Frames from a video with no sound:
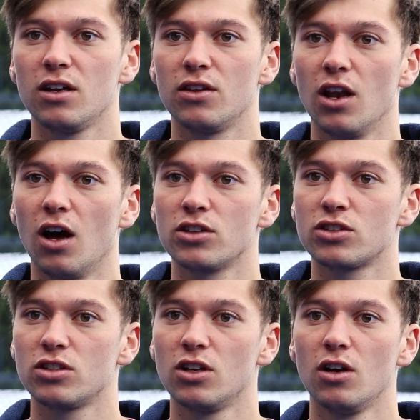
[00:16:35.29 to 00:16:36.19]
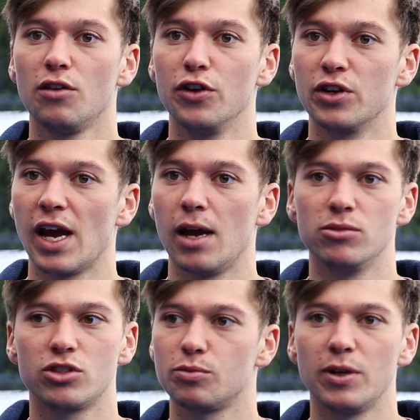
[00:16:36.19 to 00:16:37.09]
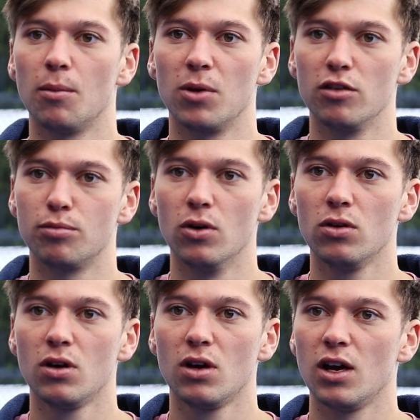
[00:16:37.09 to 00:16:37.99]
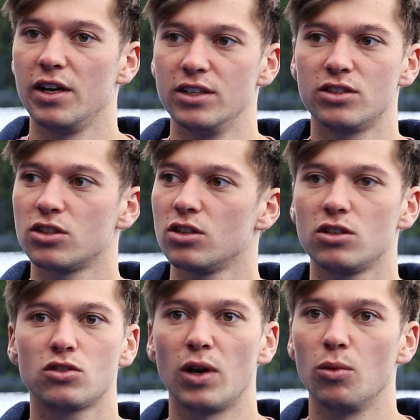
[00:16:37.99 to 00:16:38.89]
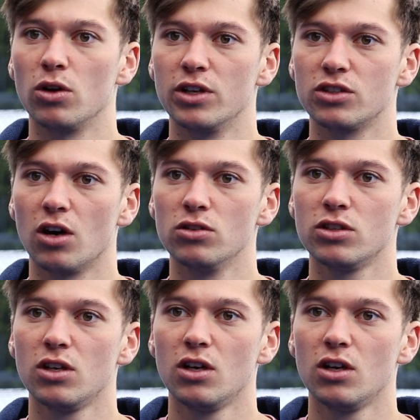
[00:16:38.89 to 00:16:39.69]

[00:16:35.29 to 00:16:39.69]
The last few games, just been unbelievable, and he's 21 years old.